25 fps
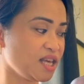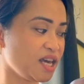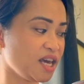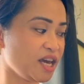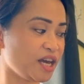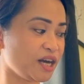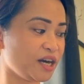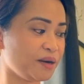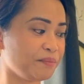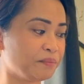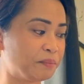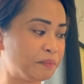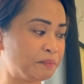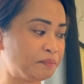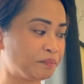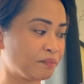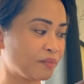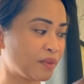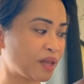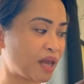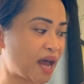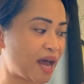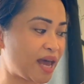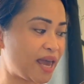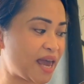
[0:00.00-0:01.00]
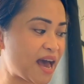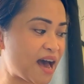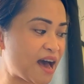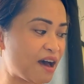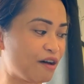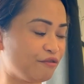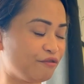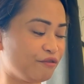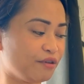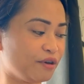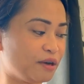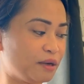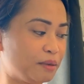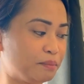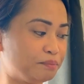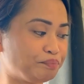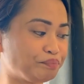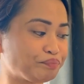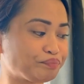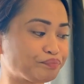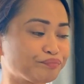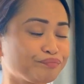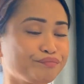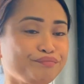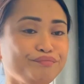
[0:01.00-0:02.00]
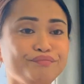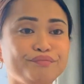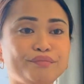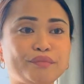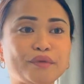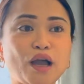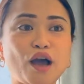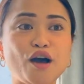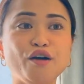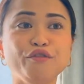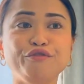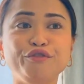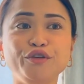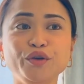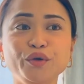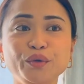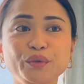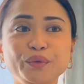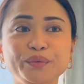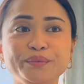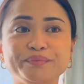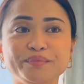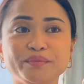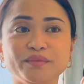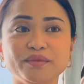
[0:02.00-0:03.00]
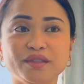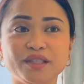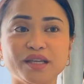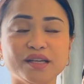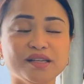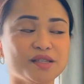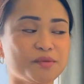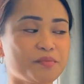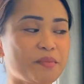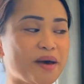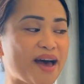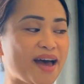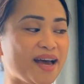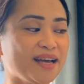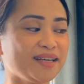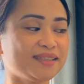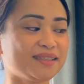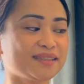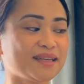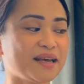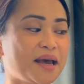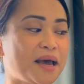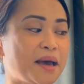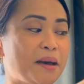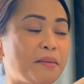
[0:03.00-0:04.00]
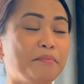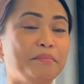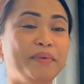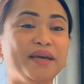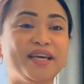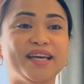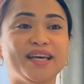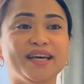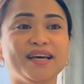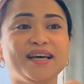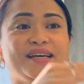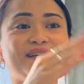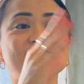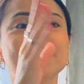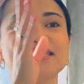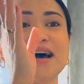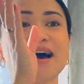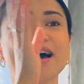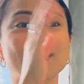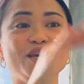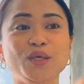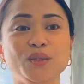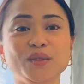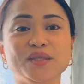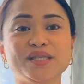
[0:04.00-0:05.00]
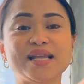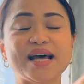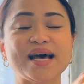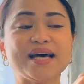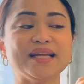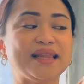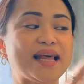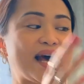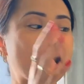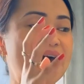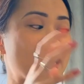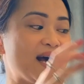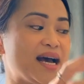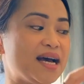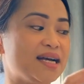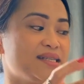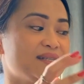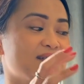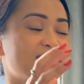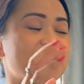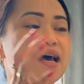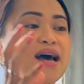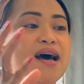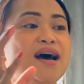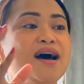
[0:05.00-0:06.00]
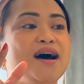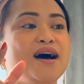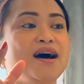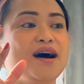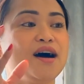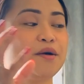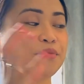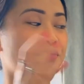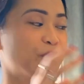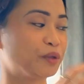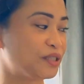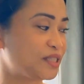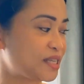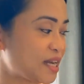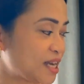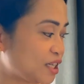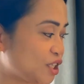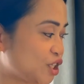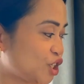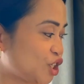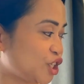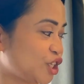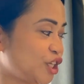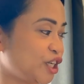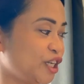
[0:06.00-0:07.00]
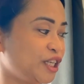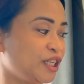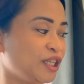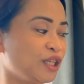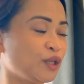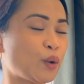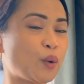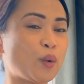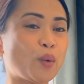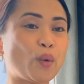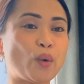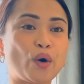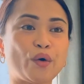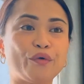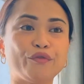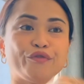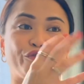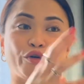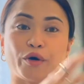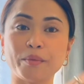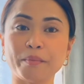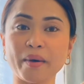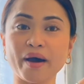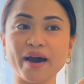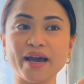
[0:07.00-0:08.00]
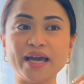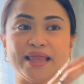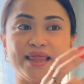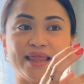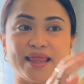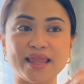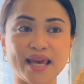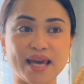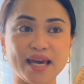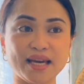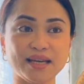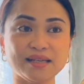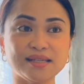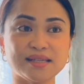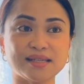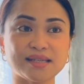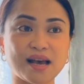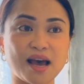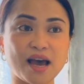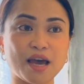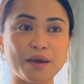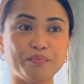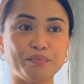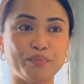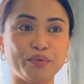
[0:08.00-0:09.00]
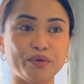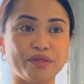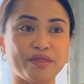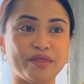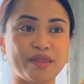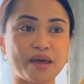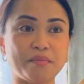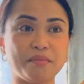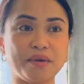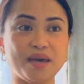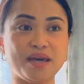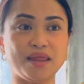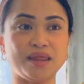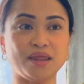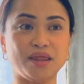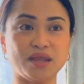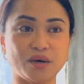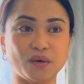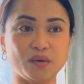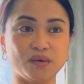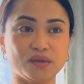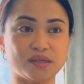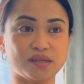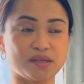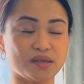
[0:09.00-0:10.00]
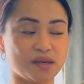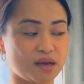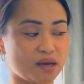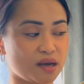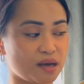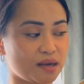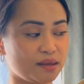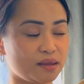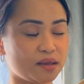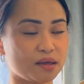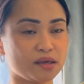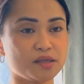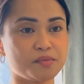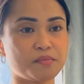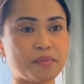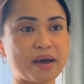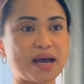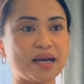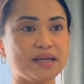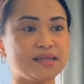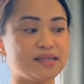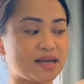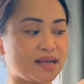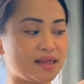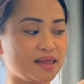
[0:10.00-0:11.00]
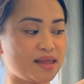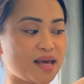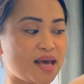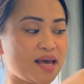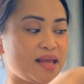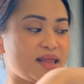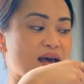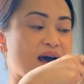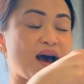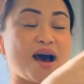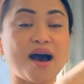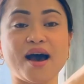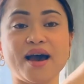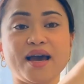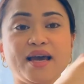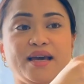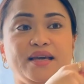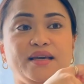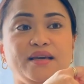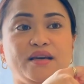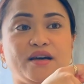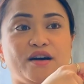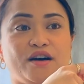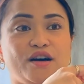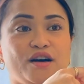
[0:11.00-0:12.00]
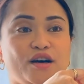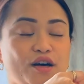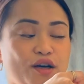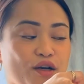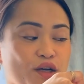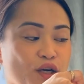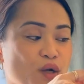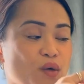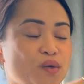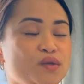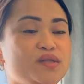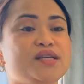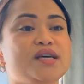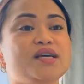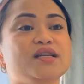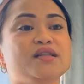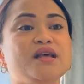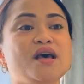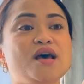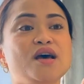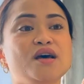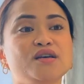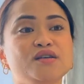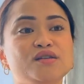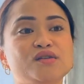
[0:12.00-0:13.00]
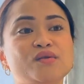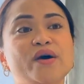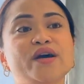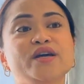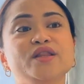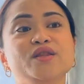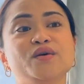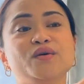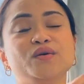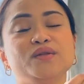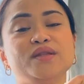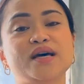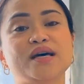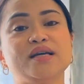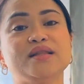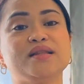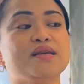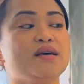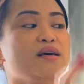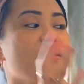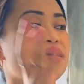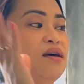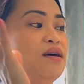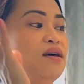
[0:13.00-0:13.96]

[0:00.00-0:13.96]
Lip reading: here, I have a few dust bags because I use that as a protection for my things. I put them in those dust bags and then I close it, so I know that